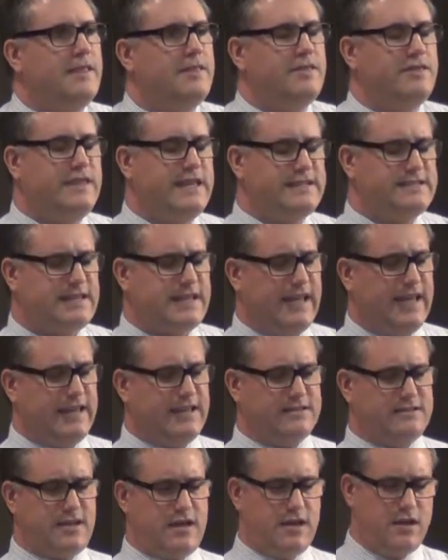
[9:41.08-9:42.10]
this
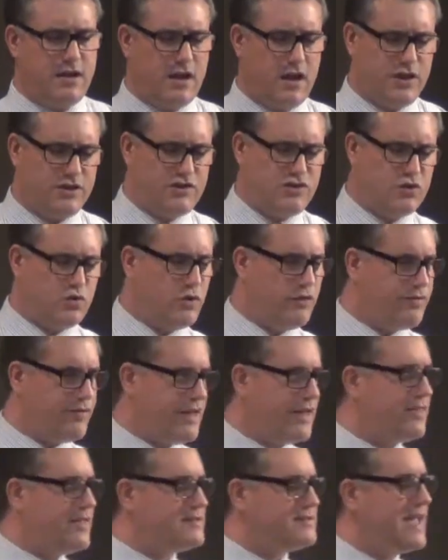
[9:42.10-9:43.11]
is a dual
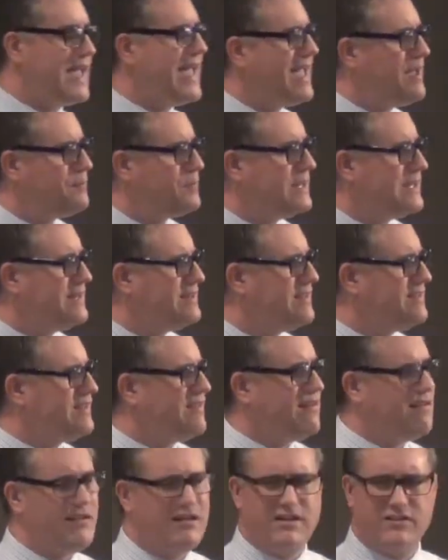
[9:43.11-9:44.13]
thing that's happening in
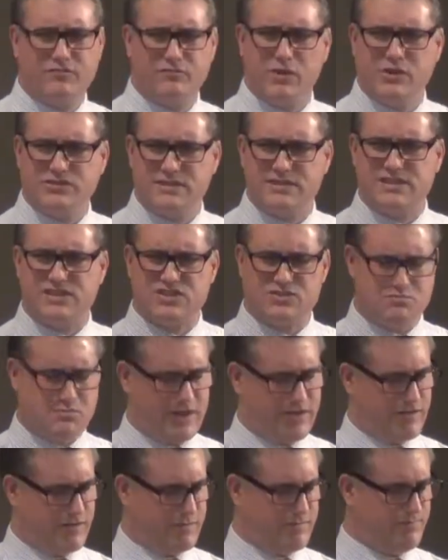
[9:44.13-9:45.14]
the heart of Moses'
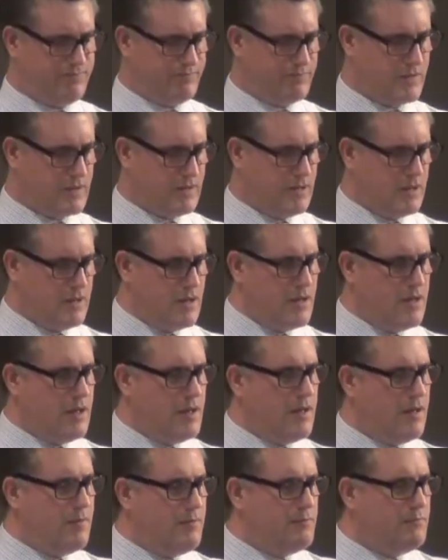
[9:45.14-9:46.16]
mother.
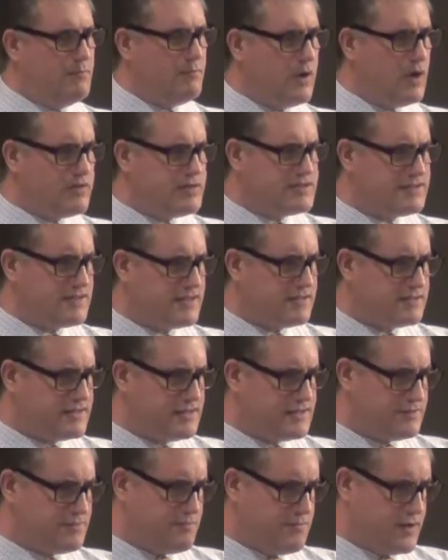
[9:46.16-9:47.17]

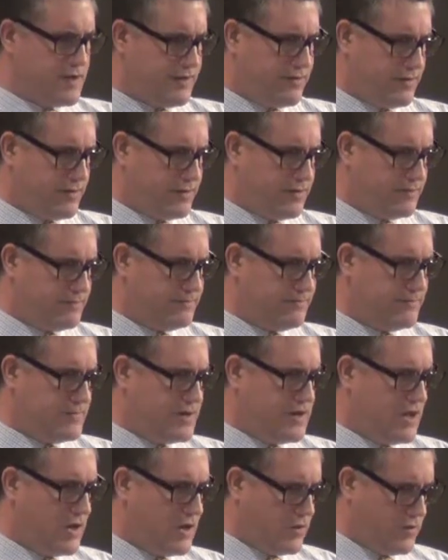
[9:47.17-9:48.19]
Moses' mother
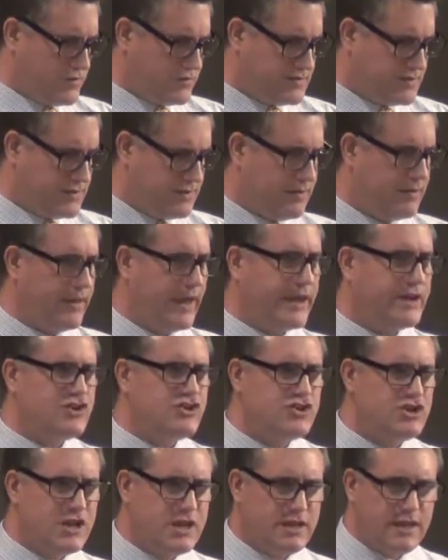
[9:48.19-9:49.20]
knows that
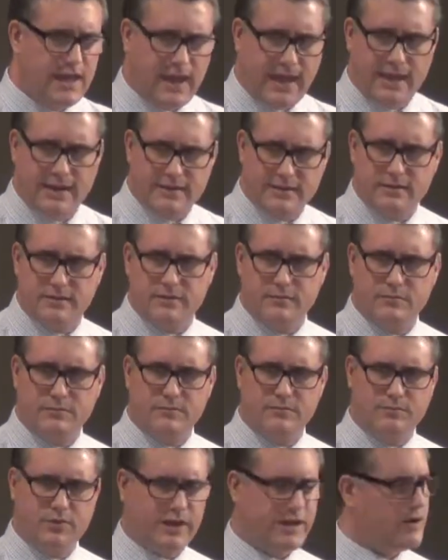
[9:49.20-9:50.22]
she can't
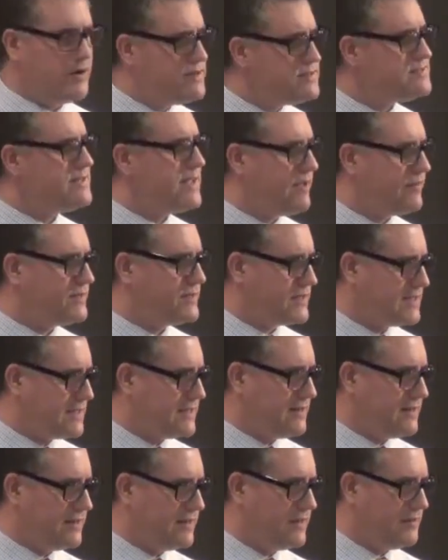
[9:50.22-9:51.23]
bring herself to
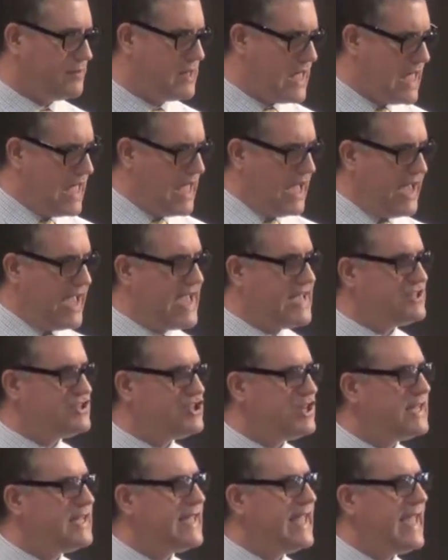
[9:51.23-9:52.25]
kill him, and
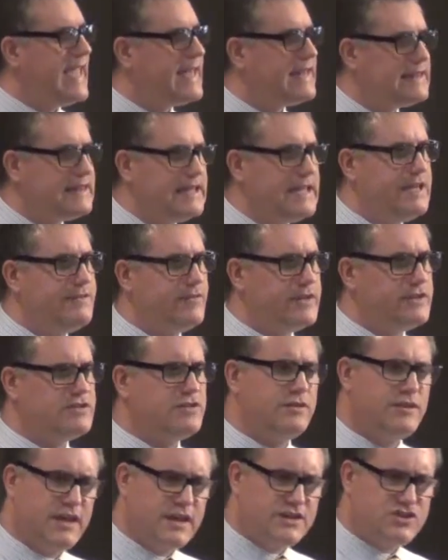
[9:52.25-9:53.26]
she can't leave it
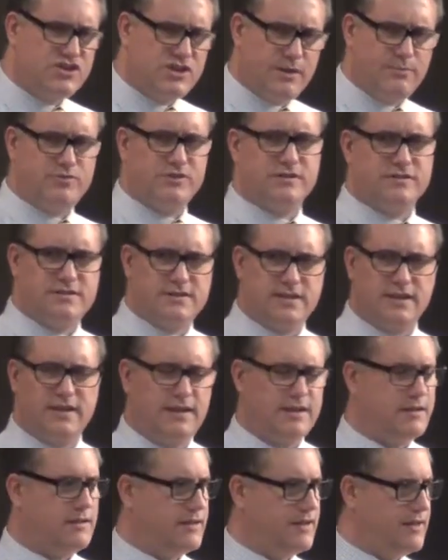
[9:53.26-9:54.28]
to the Egyptians to
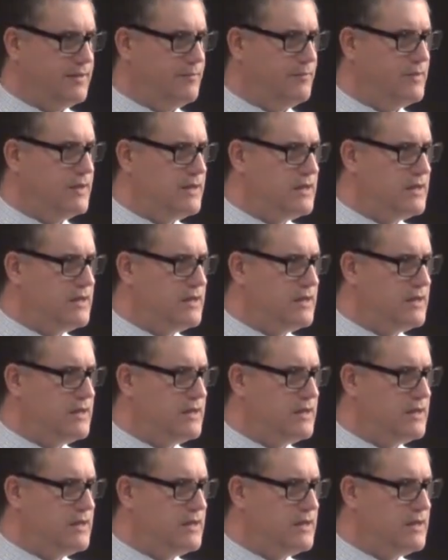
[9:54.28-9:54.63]
kill him.